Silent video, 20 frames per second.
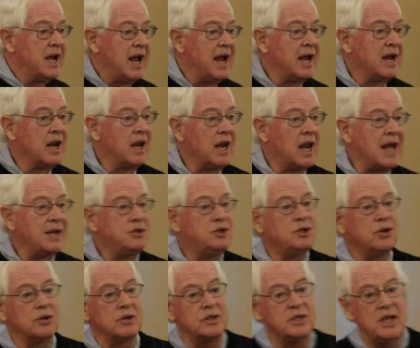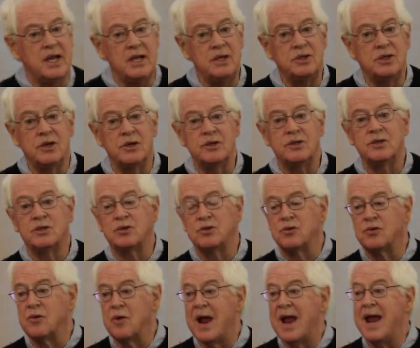and let your teachers
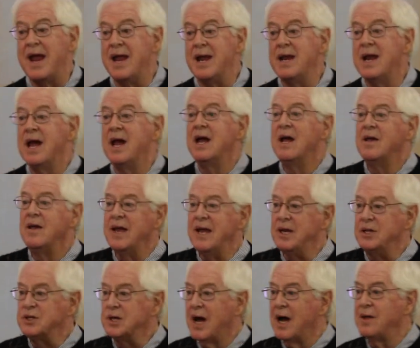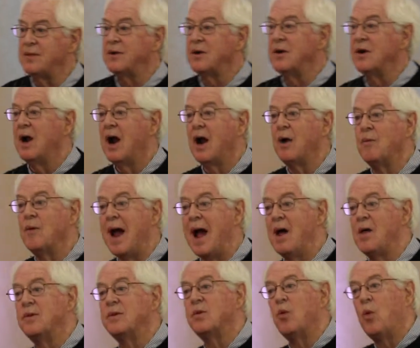train each other
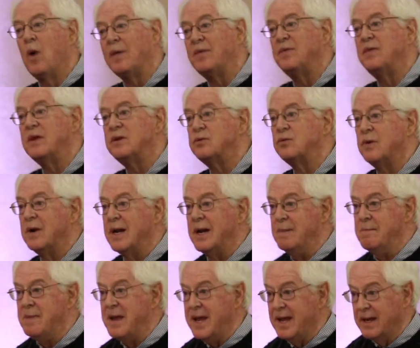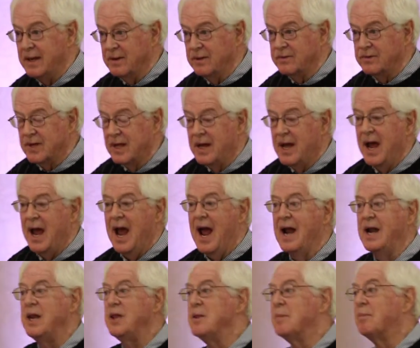around what this really means.
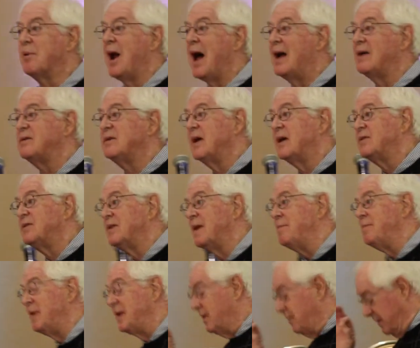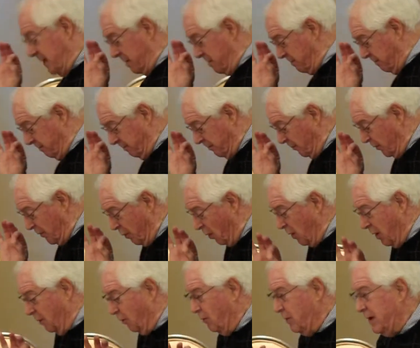And in the process, they
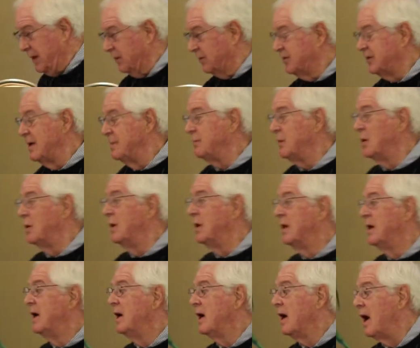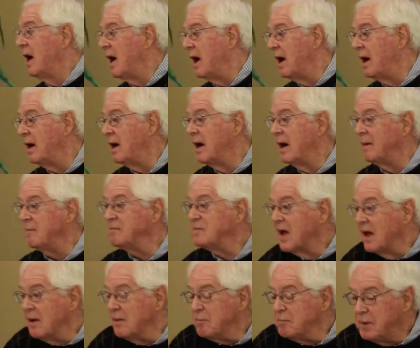wrote a real simple
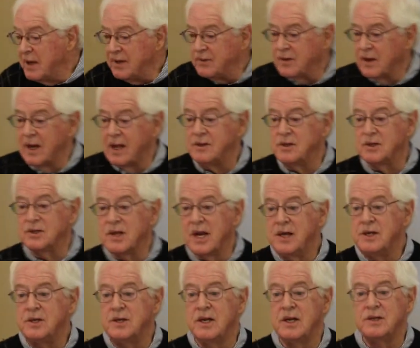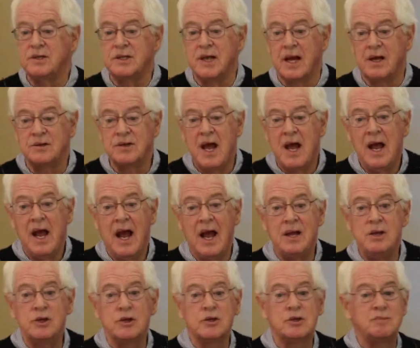kind of piece of legislation that says,
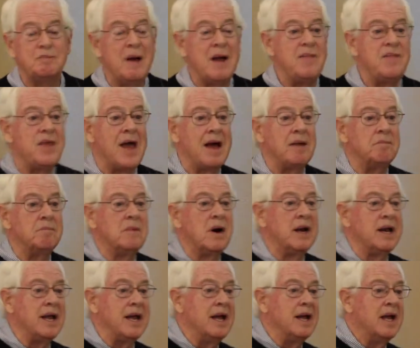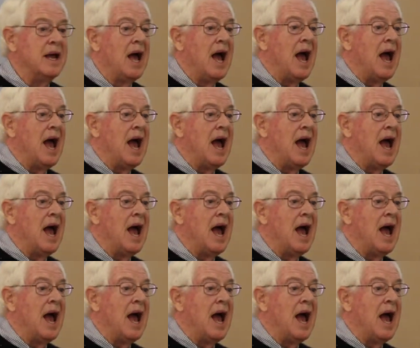and you'll spend that money